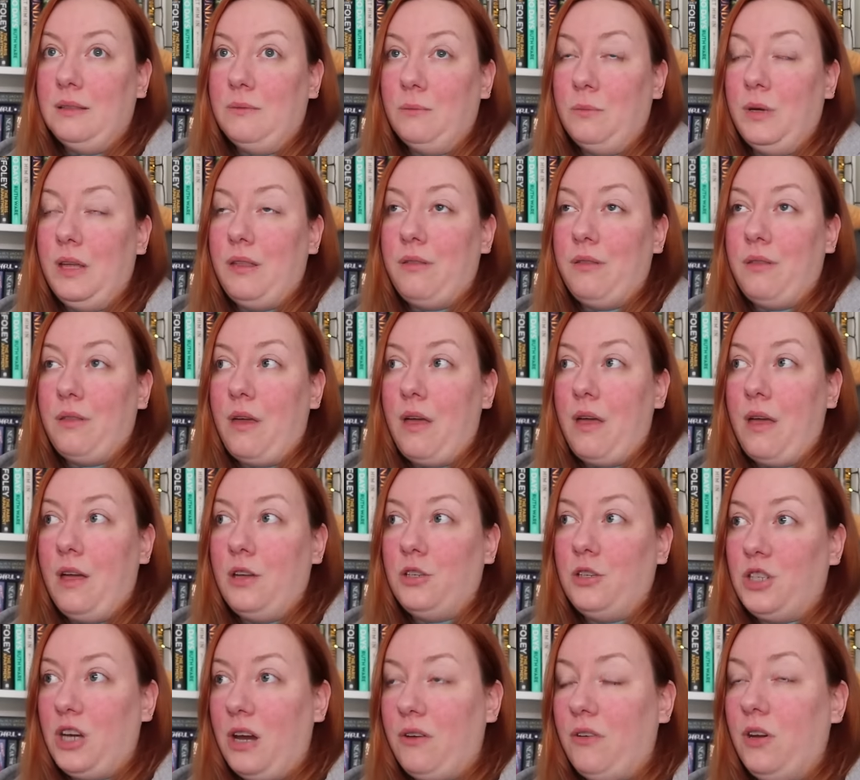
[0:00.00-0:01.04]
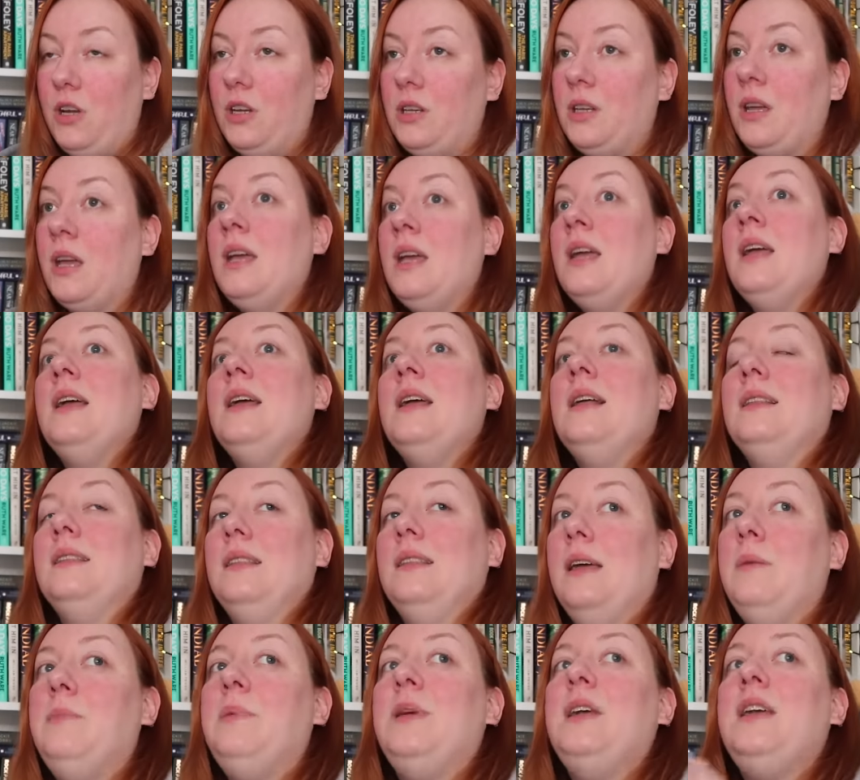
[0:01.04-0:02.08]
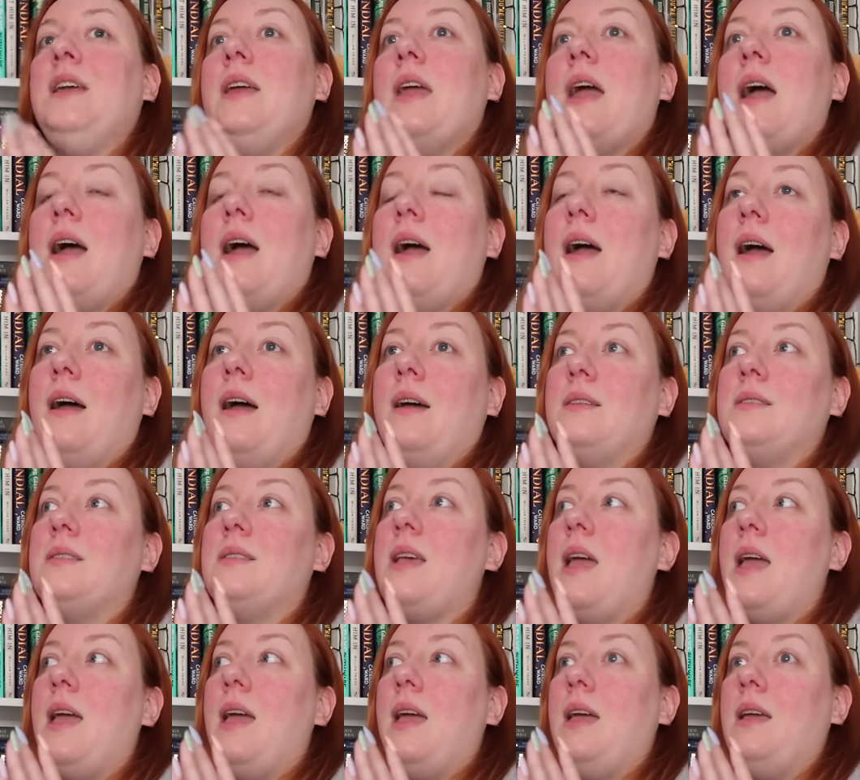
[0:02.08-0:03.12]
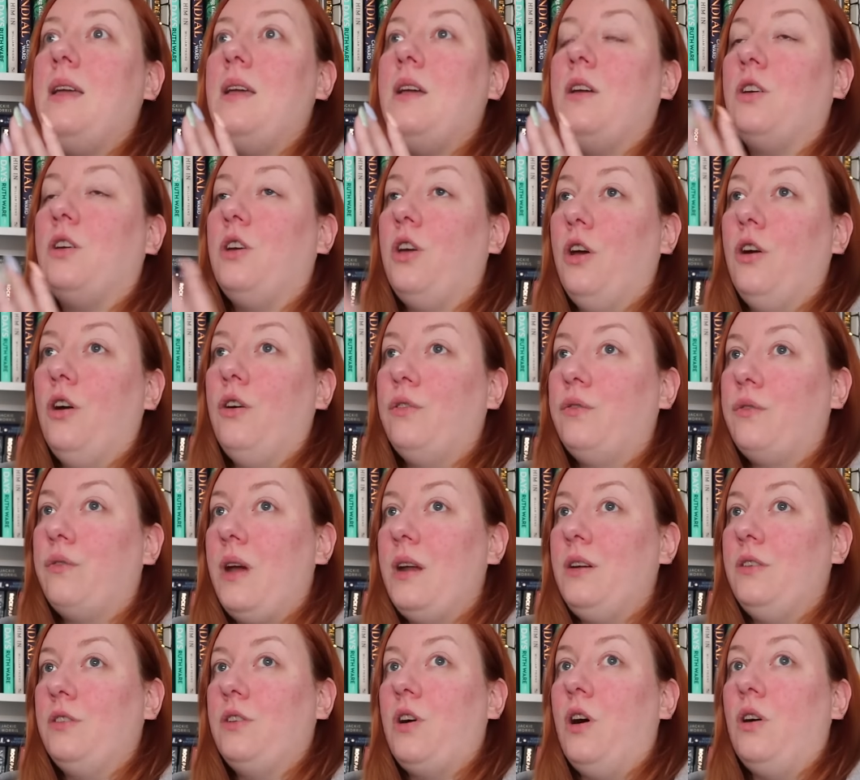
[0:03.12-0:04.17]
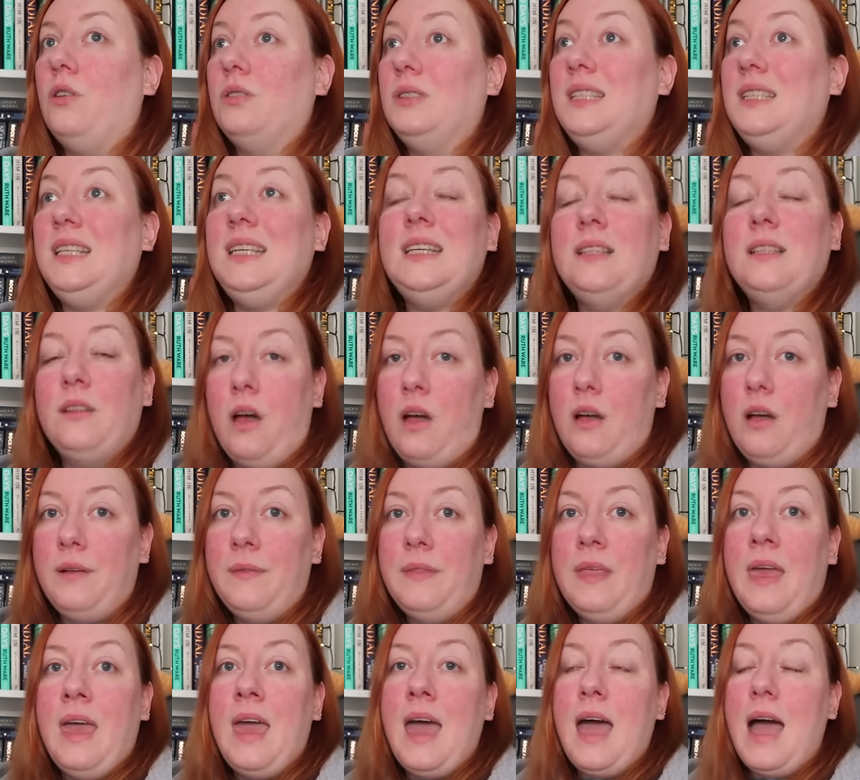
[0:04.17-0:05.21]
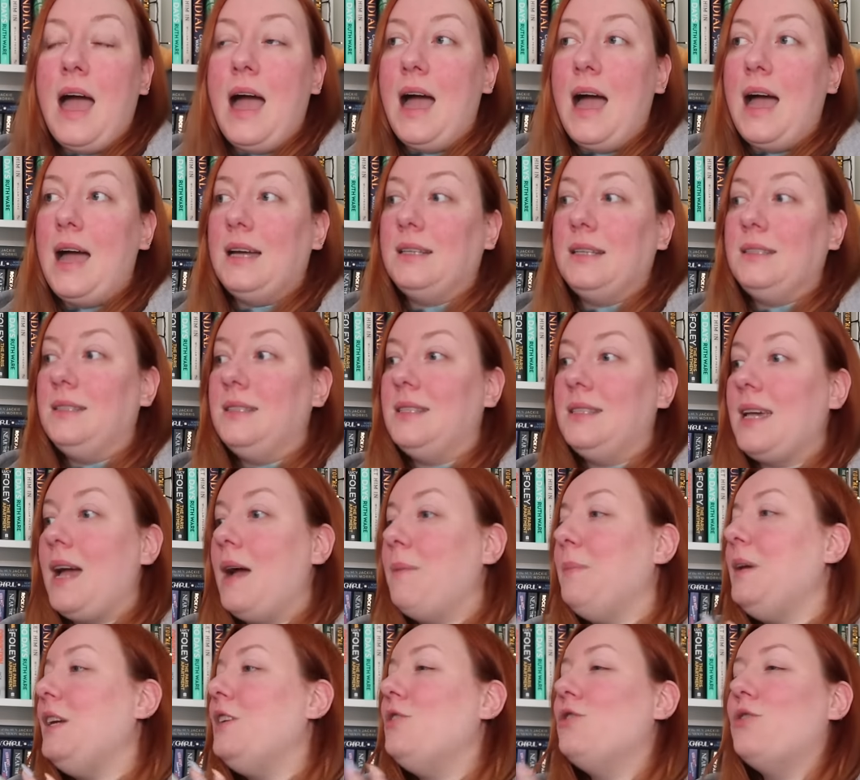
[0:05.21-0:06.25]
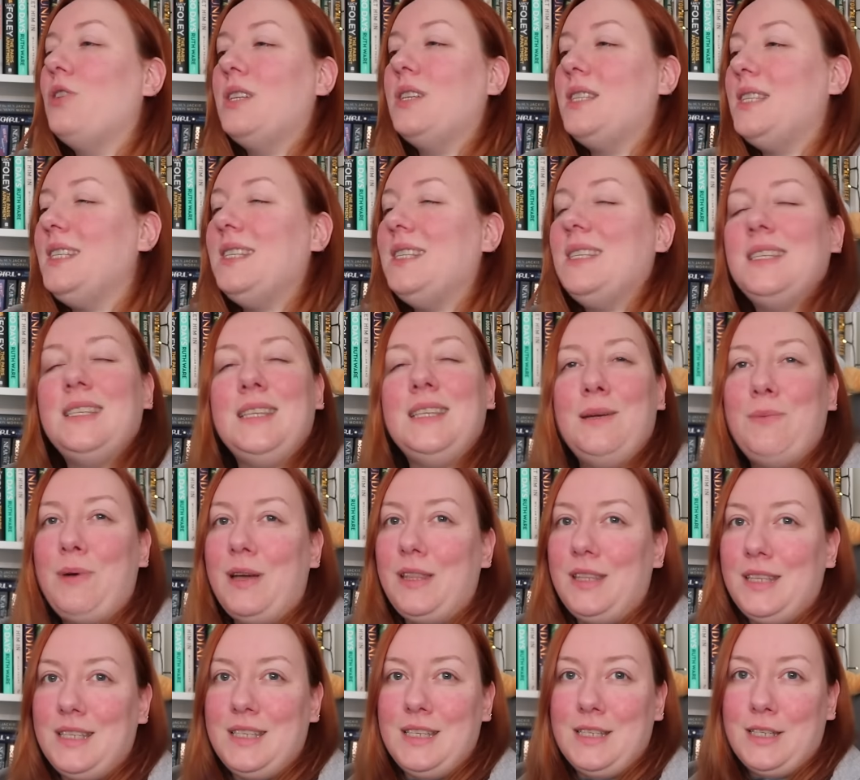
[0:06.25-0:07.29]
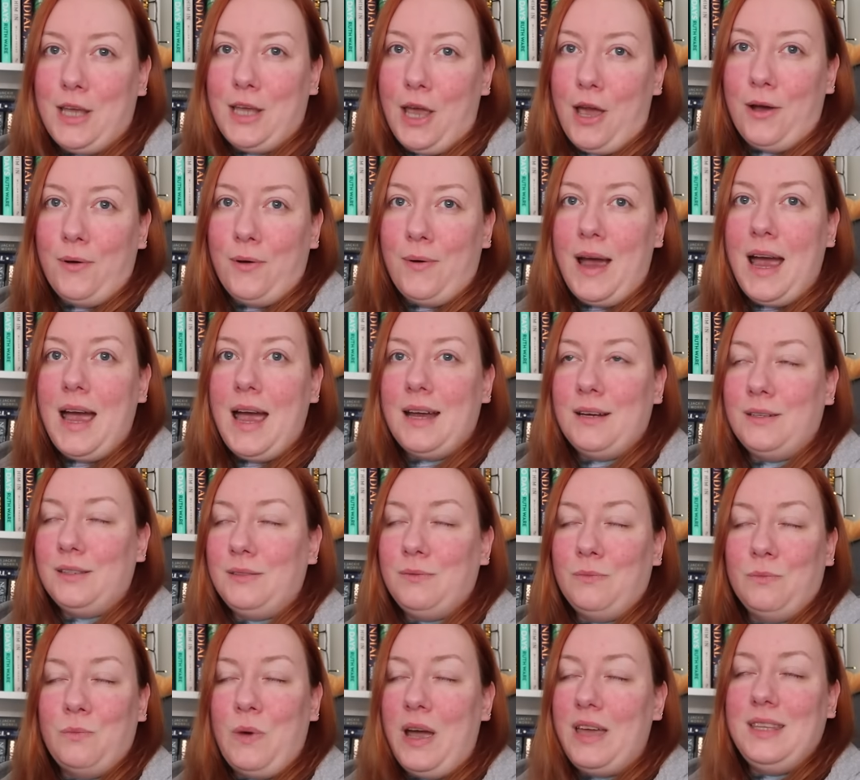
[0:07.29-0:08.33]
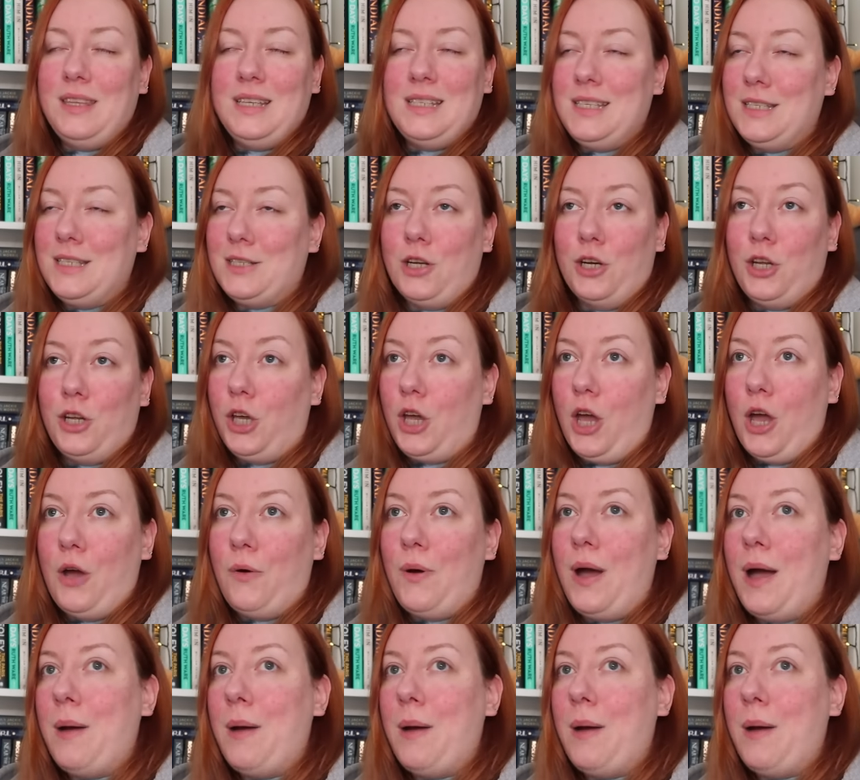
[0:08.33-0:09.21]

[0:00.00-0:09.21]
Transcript: with uh, Jared Libby has a girlfriend called Dealer and I'm interested to see where this is go, uh, where this is going to go.